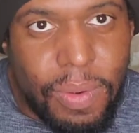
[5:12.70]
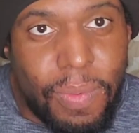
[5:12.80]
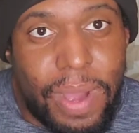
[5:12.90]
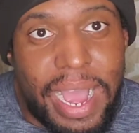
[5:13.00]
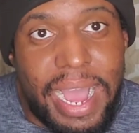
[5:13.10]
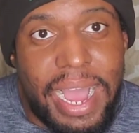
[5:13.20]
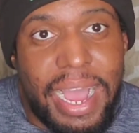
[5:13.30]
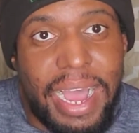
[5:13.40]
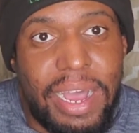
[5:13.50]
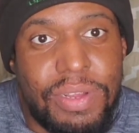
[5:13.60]

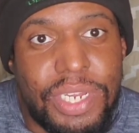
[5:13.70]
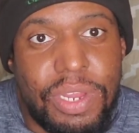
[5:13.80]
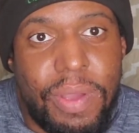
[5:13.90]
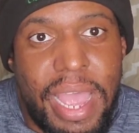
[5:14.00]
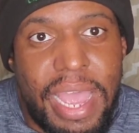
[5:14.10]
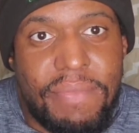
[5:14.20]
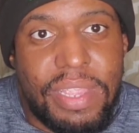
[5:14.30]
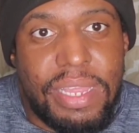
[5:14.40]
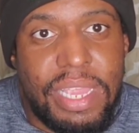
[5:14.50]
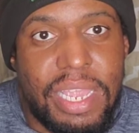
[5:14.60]
Wow. So
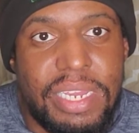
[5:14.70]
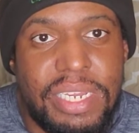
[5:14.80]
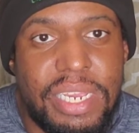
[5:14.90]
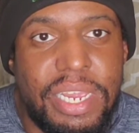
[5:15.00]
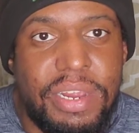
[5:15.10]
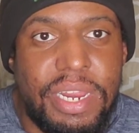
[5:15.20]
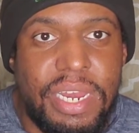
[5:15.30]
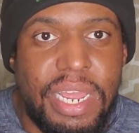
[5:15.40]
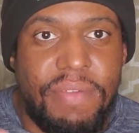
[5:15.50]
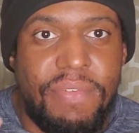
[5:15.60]
having the insecurity
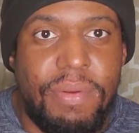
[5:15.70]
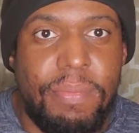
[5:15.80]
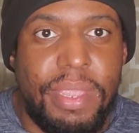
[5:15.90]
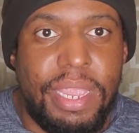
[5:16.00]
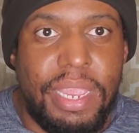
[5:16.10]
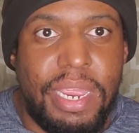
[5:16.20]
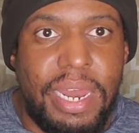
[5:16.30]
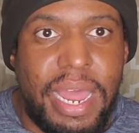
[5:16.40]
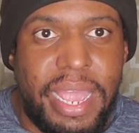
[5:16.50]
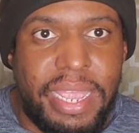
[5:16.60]
never being
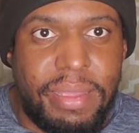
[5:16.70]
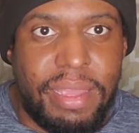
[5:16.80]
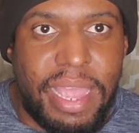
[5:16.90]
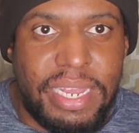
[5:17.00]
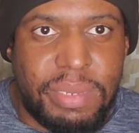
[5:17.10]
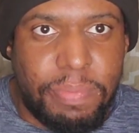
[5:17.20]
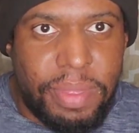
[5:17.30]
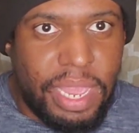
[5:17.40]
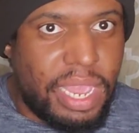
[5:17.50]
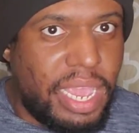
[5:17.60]
like as
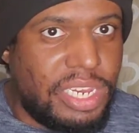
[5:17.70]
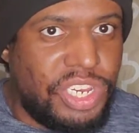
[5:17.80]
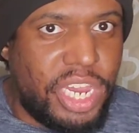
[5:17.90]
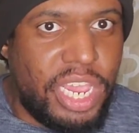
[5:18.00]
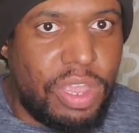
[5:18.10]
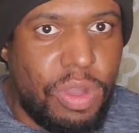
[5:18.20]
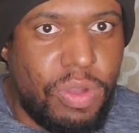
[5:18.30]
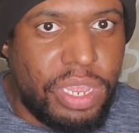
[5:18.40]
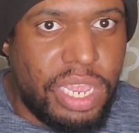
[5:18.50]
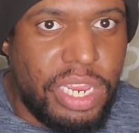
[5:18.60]
big as J. Cole
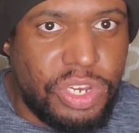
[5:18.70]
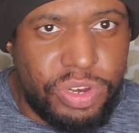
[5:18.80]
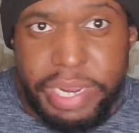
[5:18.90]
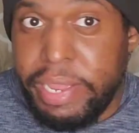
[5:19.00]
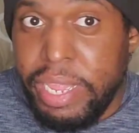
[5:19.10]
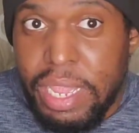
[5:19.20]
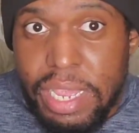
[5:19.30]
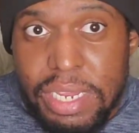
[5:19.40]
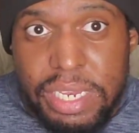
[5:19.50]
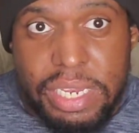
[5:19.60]
and Kendrick
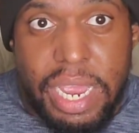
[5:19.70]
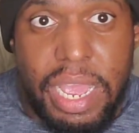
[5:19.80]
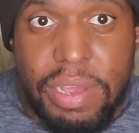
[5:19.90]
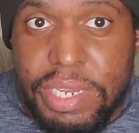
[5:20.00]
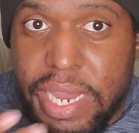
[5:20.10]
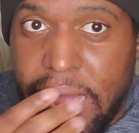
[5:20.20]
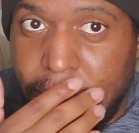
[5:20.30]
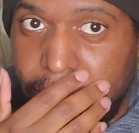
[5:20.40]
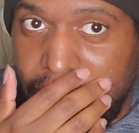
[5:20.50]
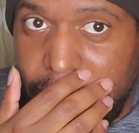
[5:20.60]
sounds like
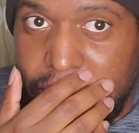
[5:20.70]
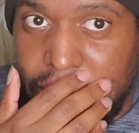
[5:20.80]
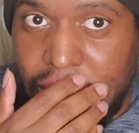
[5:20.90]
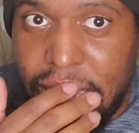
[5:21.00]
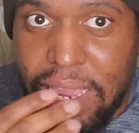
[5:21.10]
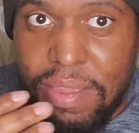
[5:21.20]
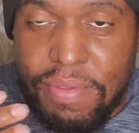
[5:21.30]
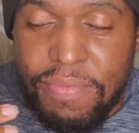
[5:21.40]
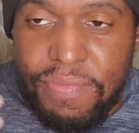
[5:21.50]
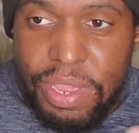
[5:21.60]
maybe he
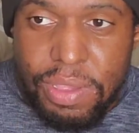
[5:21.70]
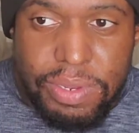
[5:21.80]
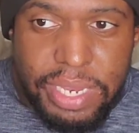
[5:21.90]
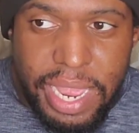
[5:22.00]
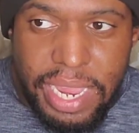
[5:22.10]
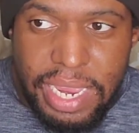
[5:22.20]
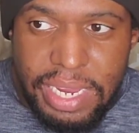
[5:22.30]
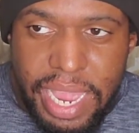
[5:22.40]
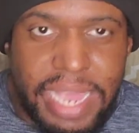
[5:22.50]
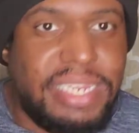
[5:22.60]
feels like he
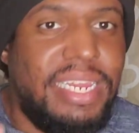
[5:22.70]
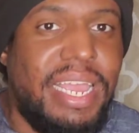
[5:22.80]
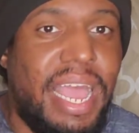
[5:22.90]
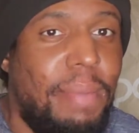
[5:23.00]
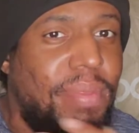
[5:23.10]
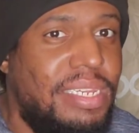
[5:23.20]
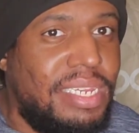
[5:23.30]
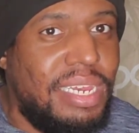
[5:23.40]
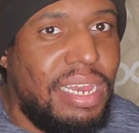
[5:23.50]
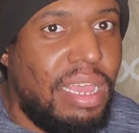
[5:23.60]
hasn't accomplished
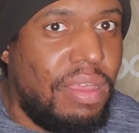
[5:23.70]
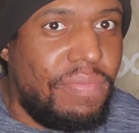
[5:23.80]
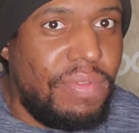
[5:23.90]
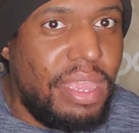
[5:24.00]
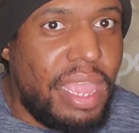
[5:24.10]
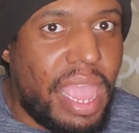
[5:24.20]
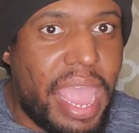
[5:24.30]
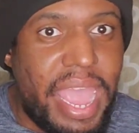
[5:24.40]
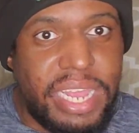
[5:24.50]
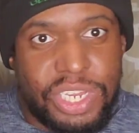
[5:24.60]
enough
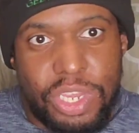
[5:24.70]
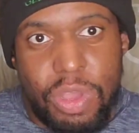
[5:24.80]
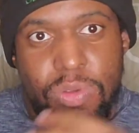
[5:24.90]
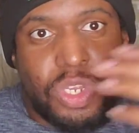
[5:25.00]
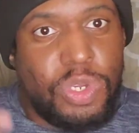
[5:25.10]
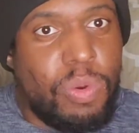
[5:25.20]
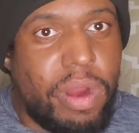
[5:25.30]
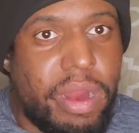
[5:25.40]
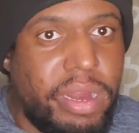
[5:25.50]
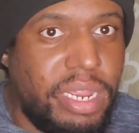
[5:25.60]
as those two
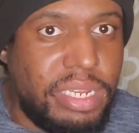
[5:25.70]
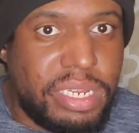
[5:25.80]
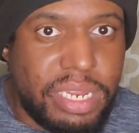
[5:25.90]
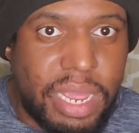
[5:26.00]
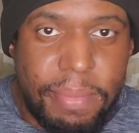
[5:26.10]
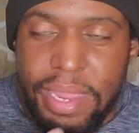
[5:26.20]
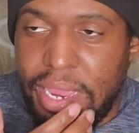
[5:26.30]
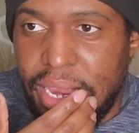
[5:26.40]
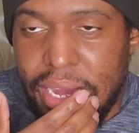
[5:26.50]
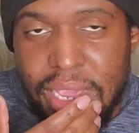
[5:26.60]
artists. I
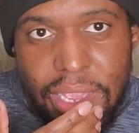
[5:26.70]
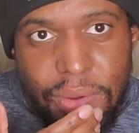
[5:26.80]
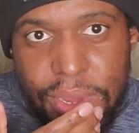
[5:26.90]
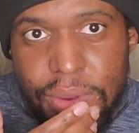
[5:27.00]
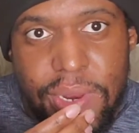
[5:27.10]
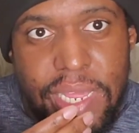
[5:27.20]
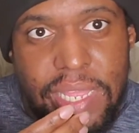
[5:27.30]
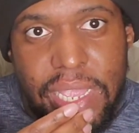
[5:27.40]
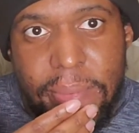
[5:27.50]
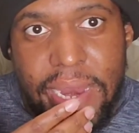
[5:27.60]
mean, when you really
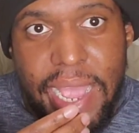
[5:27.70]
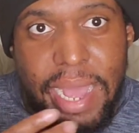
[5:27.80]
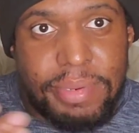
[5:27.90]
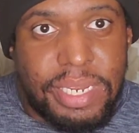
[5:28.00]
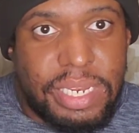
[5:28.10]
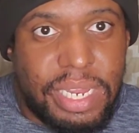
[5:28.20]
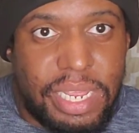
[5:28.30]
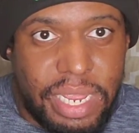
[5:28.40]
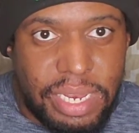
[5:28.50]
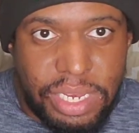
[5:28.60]
think about it, Hopsin's
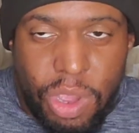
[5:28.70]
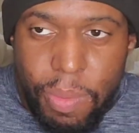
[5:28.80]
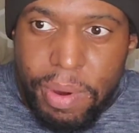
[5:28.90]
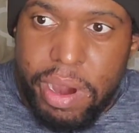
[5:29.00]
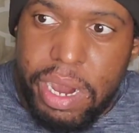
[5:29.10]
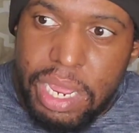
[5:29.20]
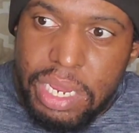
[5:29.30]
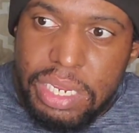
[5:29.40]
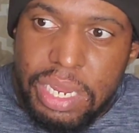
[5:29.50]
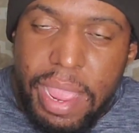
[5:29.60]
a dope
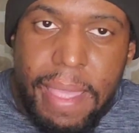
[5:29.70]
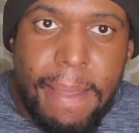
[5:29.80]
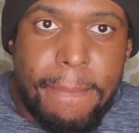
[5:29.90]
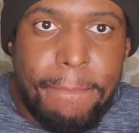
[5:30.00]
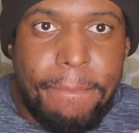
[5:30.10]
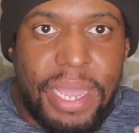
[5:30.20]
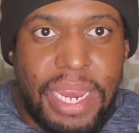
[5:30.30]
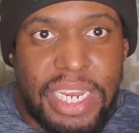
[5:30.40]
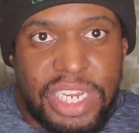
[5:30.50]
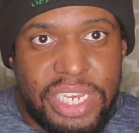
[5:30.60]
artist, but
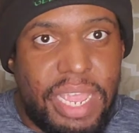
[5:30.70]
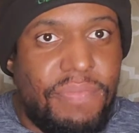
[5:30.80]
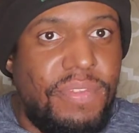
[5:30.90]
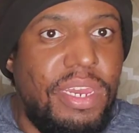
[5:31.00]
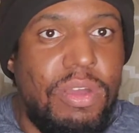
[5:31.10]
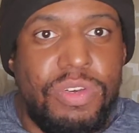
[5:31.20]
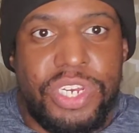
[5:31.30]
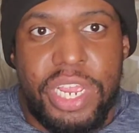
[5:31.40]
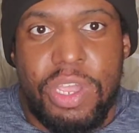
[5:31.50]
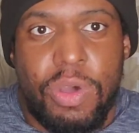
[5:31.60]
he's definitely no
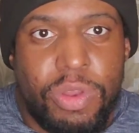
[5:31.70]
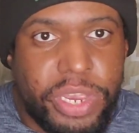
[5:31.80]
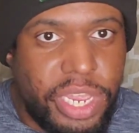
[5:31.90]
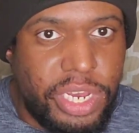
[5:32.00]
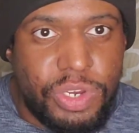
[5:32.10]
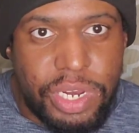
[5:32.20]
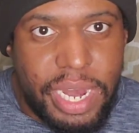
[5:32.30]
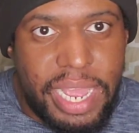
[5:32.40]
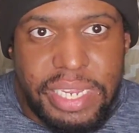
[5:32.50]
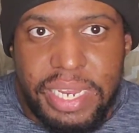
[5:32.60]
J. Cole or Kendrick.
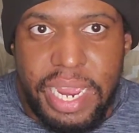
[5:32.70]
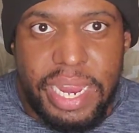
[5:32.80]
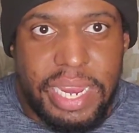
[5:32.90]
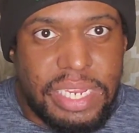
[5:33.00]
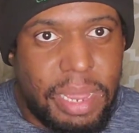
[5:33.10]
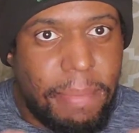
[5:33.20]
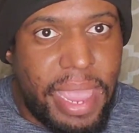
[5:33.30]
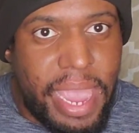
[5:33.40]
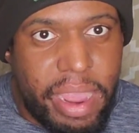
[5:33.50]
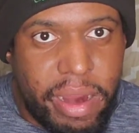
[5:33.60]
Not saying that he's a
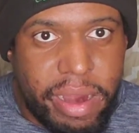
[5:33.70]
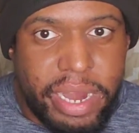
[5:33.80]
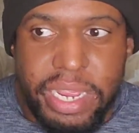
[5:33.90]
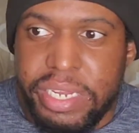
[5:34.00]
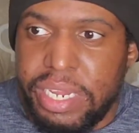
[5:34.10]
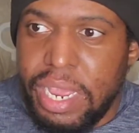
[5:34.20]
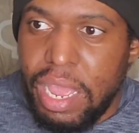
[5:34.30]
bad artist.